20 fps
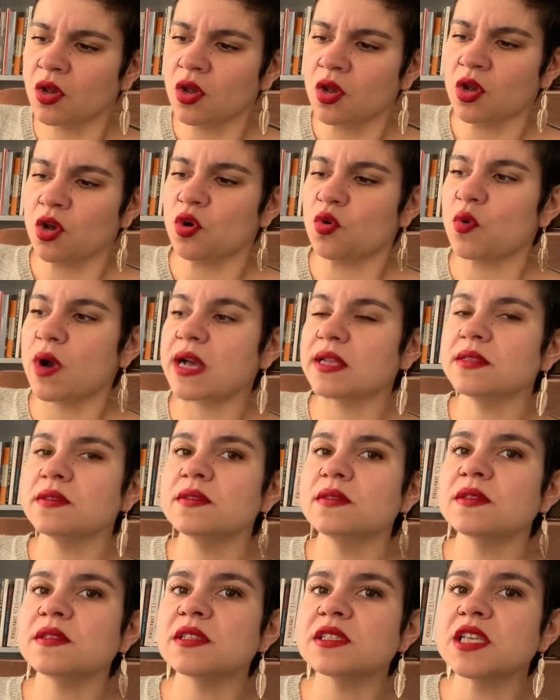One
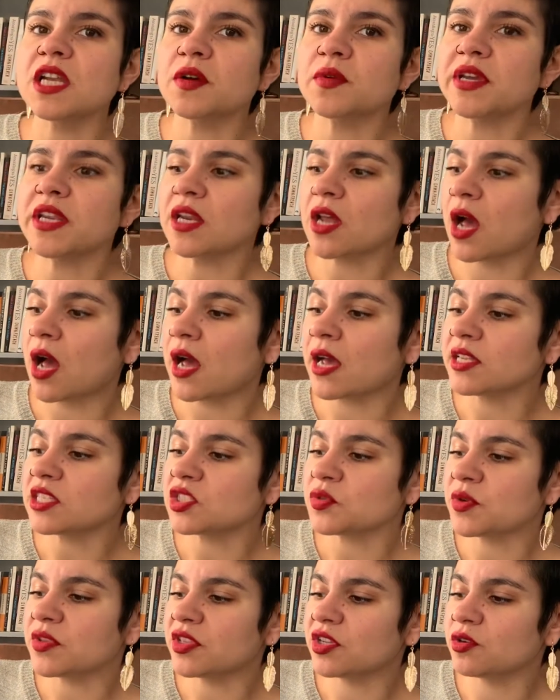snowy night
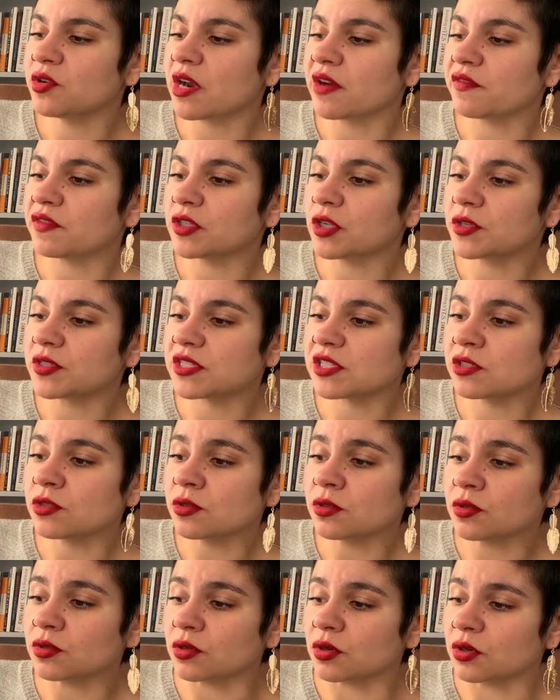when the Gruffalo
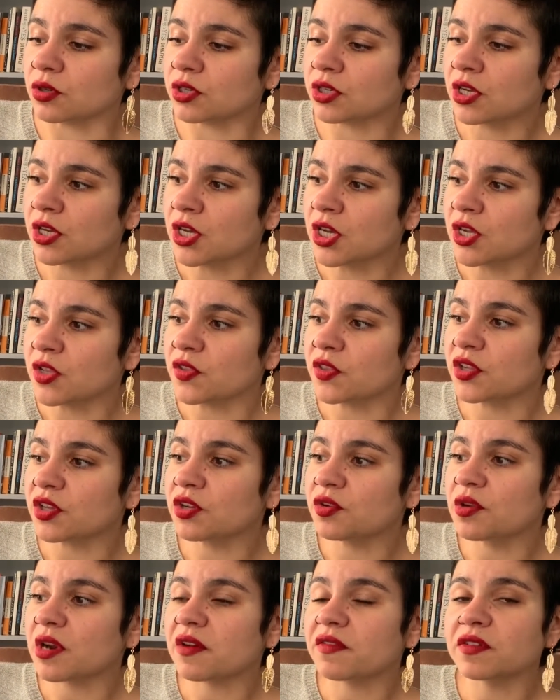snored, the
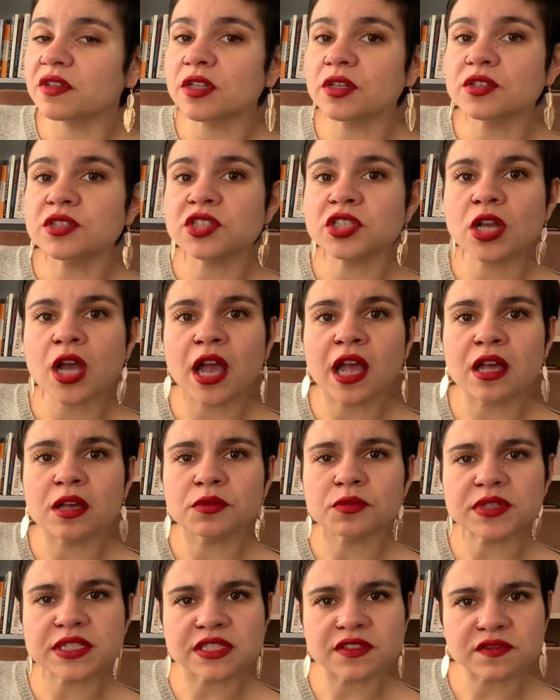Gruffalo's child
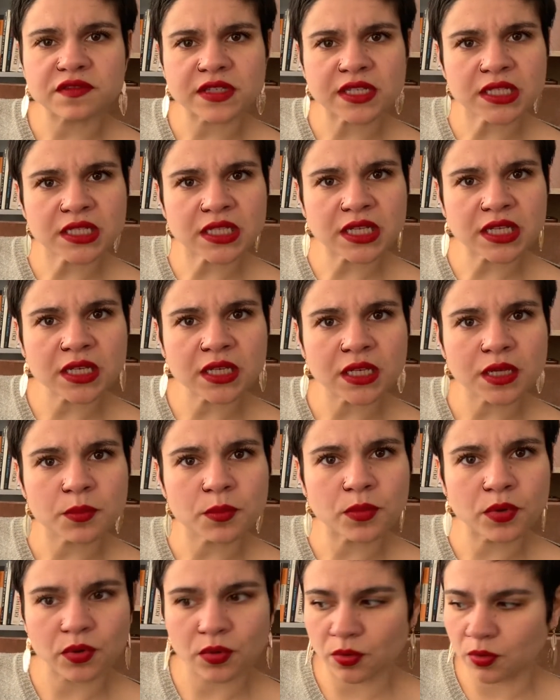was feeling
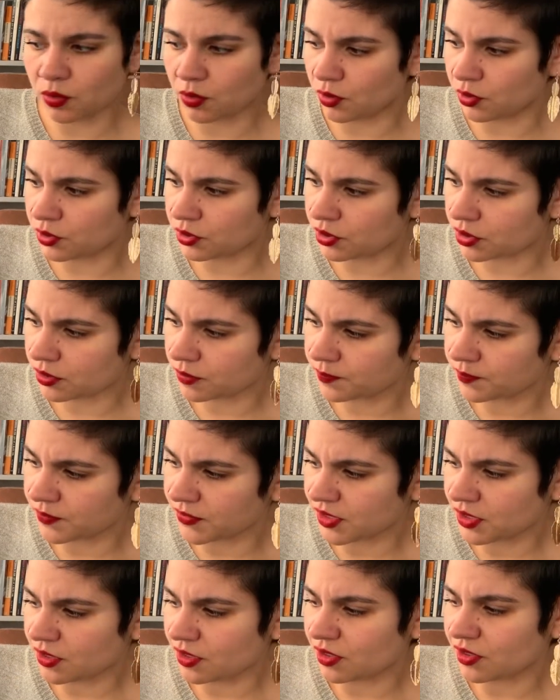bored.
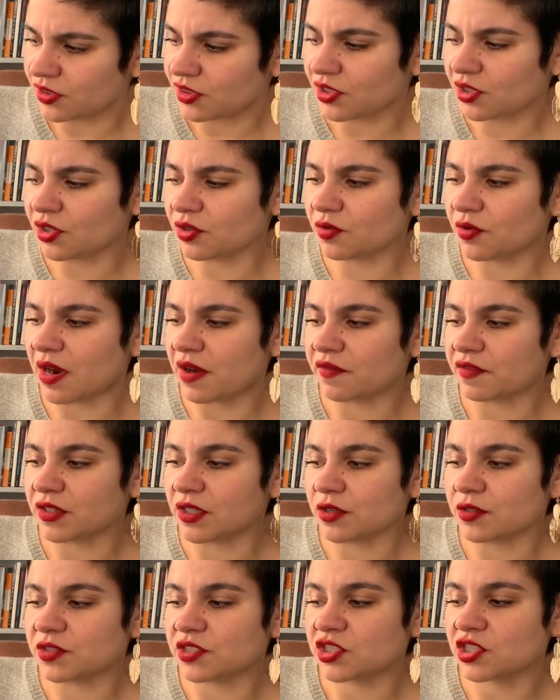The
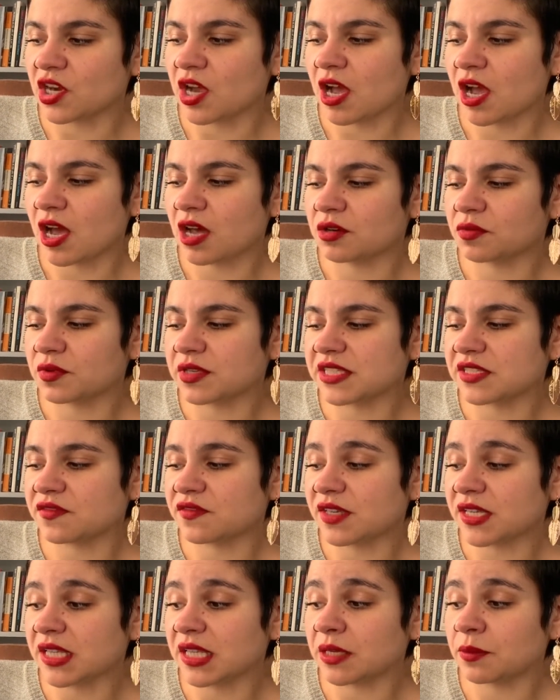Gruffalo's child was
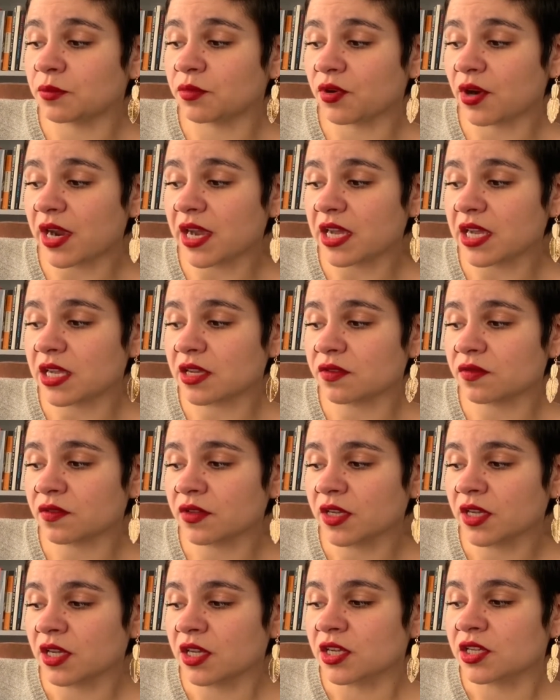feeling brave,
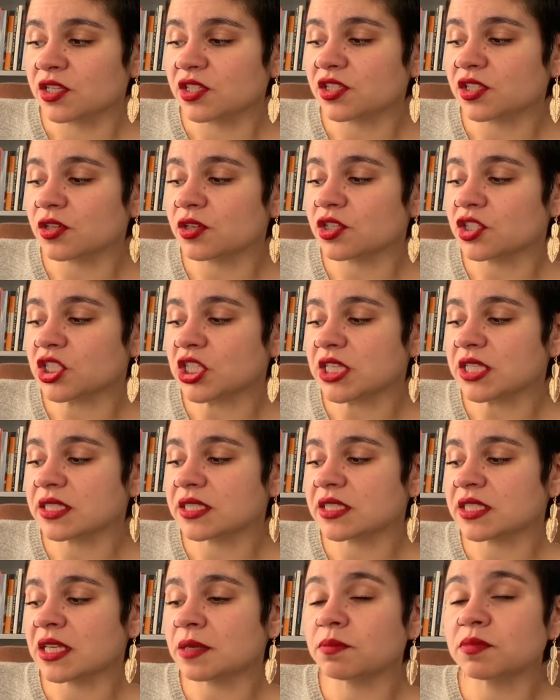so she
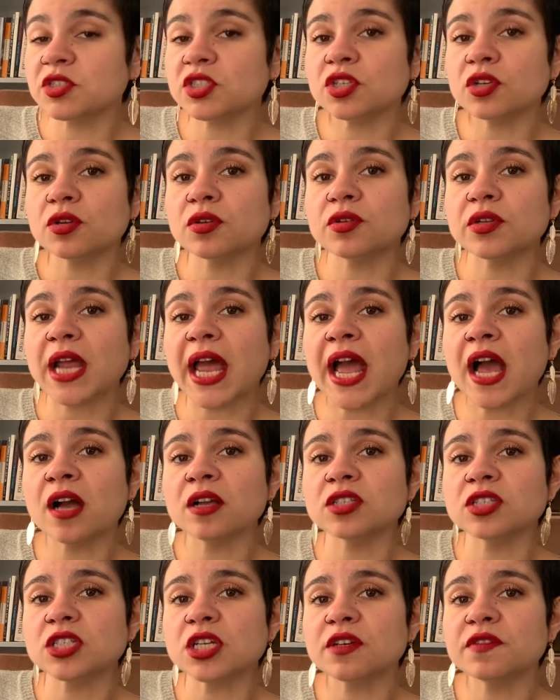tiptoed
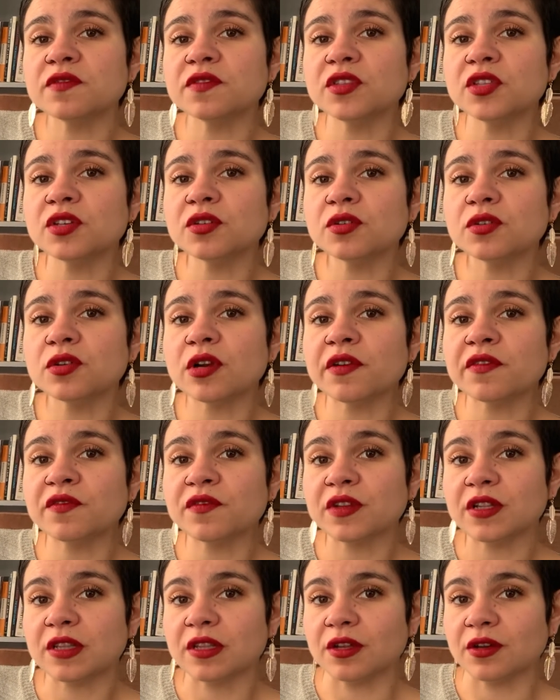out of the
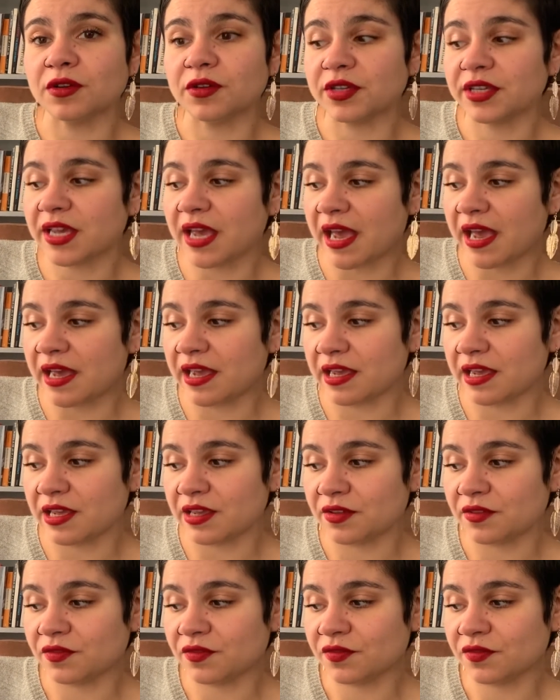Gruffalo cave.